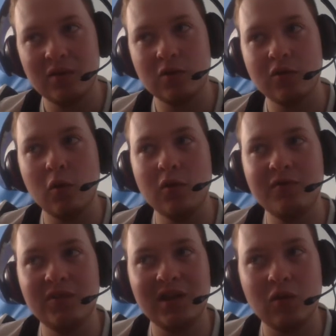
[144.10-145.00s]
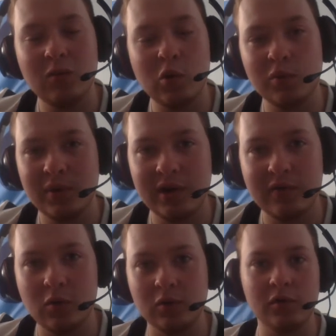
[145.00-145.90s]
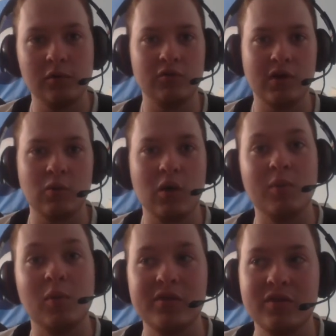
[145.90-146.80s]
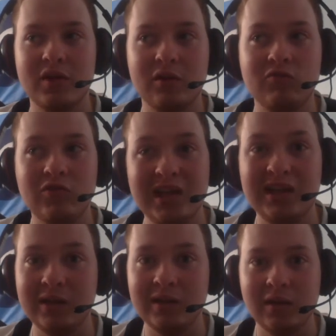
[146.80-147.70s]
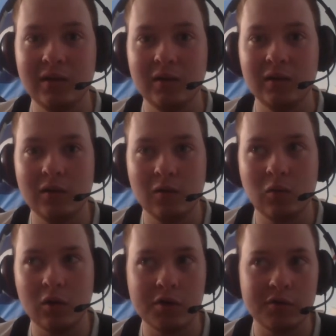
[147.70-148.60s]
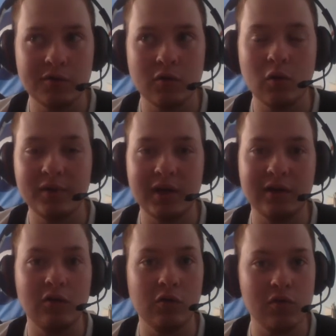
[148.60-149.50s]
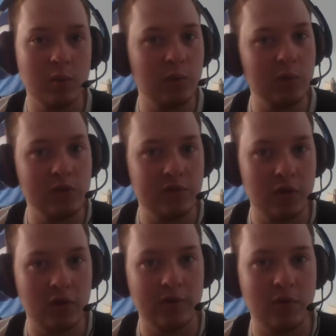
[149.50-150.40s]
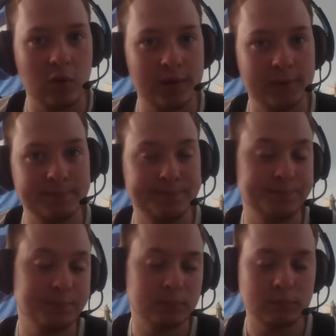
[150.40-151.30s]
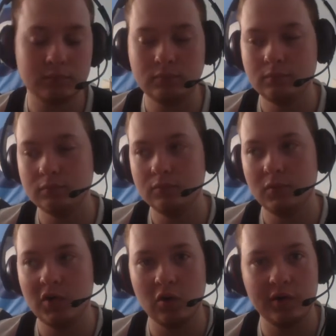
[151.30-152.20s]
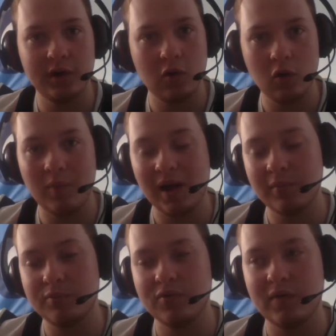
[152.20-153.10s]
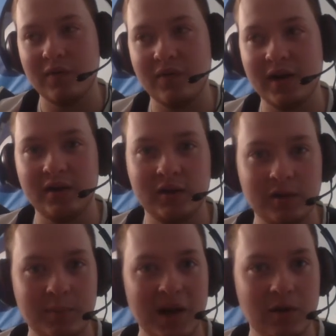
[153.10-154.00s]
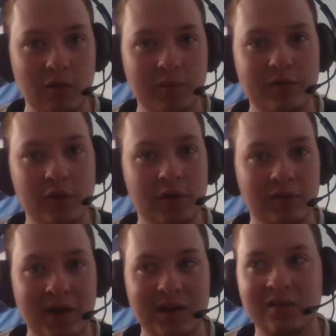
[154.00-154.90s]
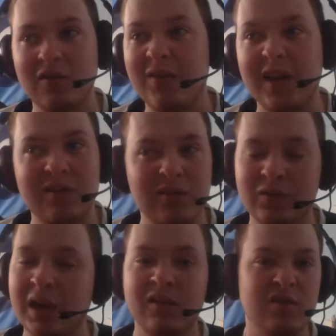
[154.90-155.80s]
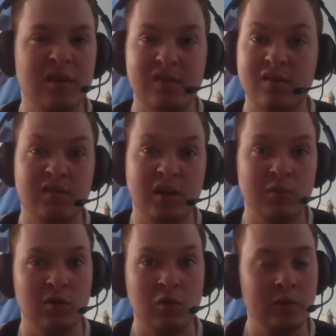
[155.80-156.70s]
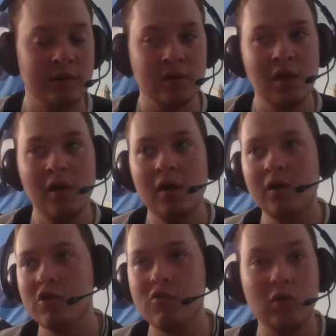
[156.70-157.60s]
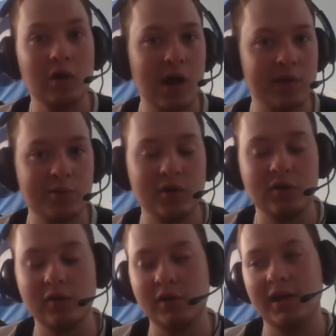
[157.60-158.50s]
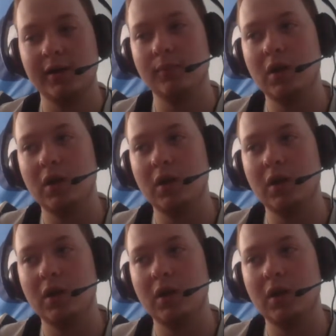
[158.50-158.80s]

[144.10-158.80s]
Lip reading: sort of did almost play a 4-2-3-1, but what they did really was Obertan and Gouffran will move further forward. Tiote and Colback providing the backup for the defenders. Defensive line stayed the same as always. Krul had a pretty good game.